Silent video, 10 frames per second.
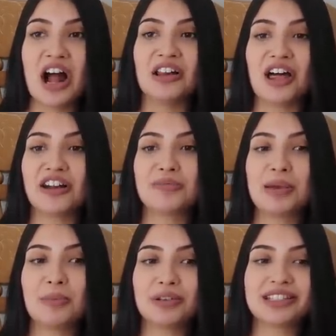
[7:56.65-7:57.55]
A lot of
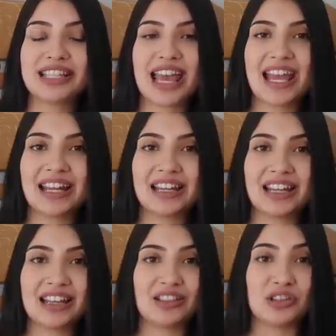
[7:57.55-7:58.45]
people
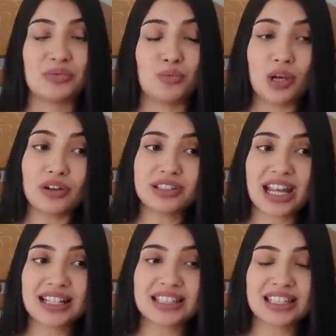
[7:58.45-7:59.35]
said the wheels
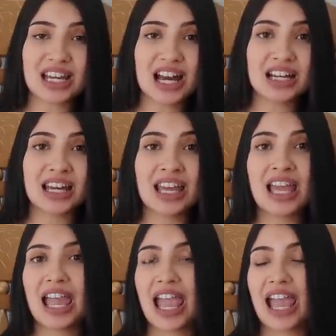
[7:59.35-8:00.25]
get stuck
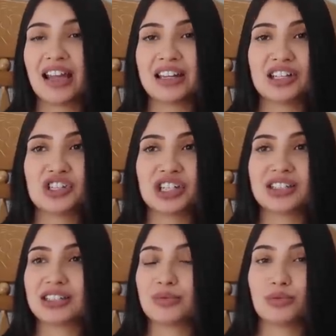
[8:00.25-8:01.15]
and it
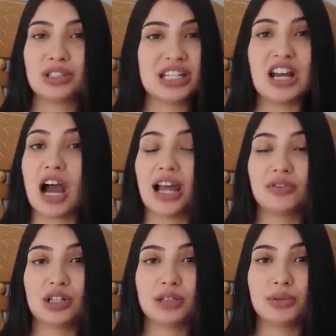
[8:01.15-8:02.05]
just did not
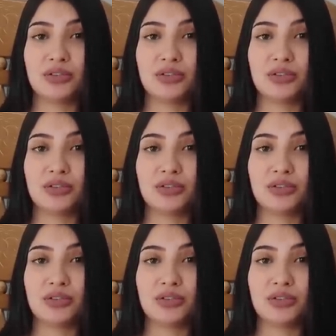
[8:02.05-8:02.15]
have good